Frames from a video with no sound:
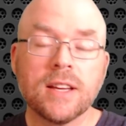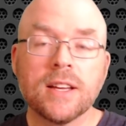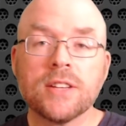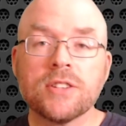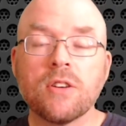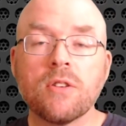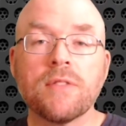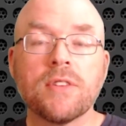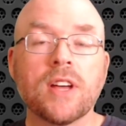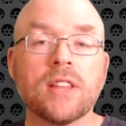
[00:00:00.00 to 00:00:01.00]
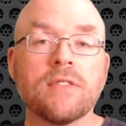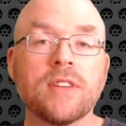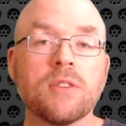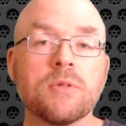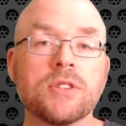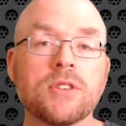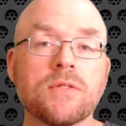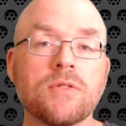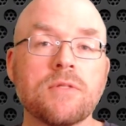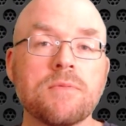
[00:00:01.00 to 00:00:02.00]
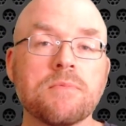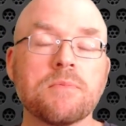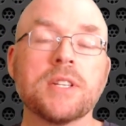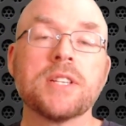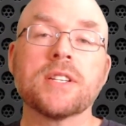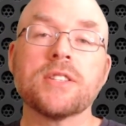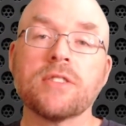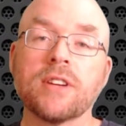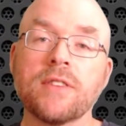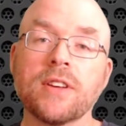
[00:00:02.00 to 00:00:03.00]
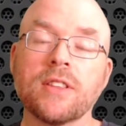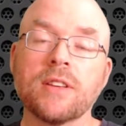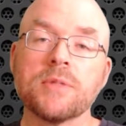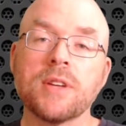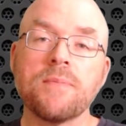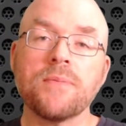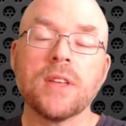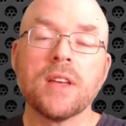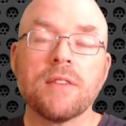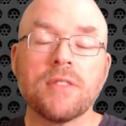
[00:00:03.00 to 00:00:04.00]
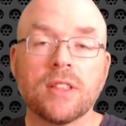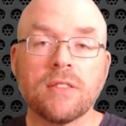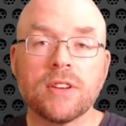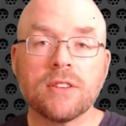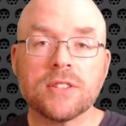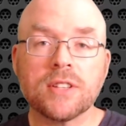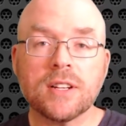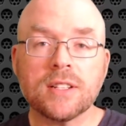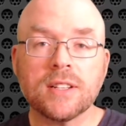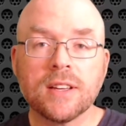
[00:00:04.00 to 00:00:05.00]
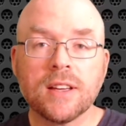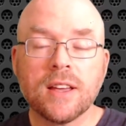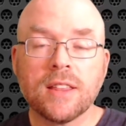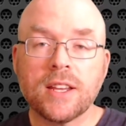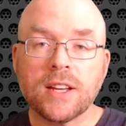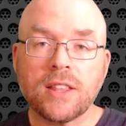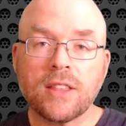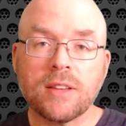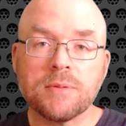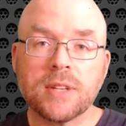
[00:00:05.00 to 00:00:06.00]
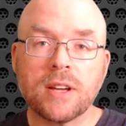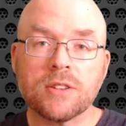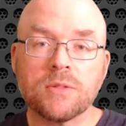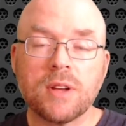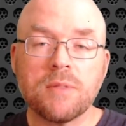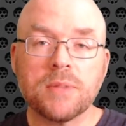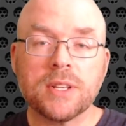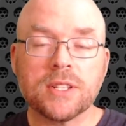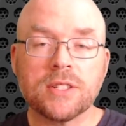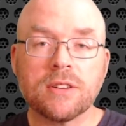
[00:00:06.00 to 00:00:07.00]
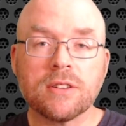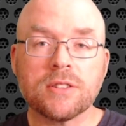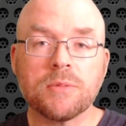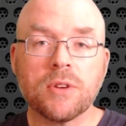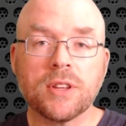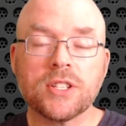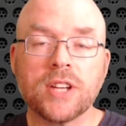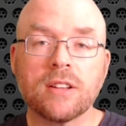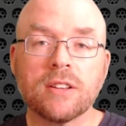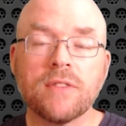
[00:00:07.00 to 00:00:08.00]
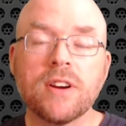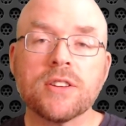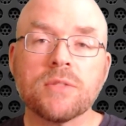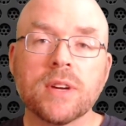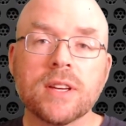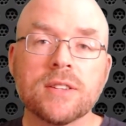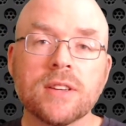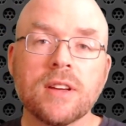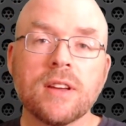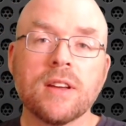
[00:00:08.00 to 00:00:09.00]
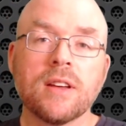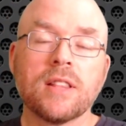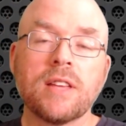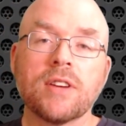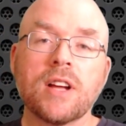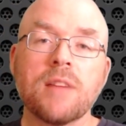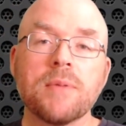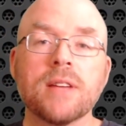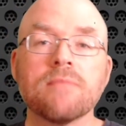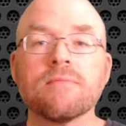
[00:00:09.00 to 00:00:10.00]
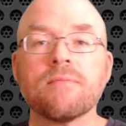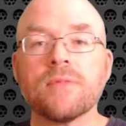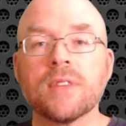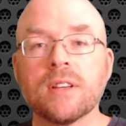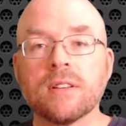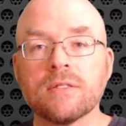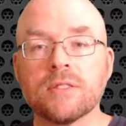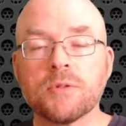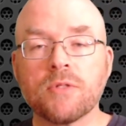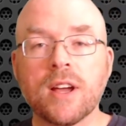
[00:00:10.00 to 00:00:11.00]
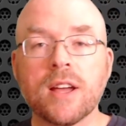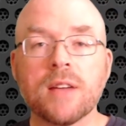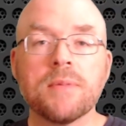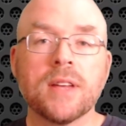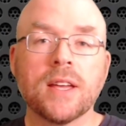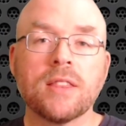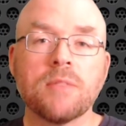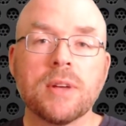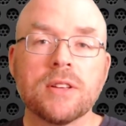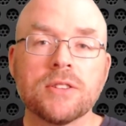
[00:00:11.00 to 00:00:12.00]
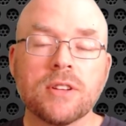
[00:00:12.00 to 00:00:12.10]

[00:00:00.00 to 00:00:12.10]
so if you thought the video was useful, please consider giving it a thumbs up. If you thought the video sucked, then you got that thumbs down as well. Please consider supporting the channel in various ways. Leave a comment, subscribe, hit the bell so you know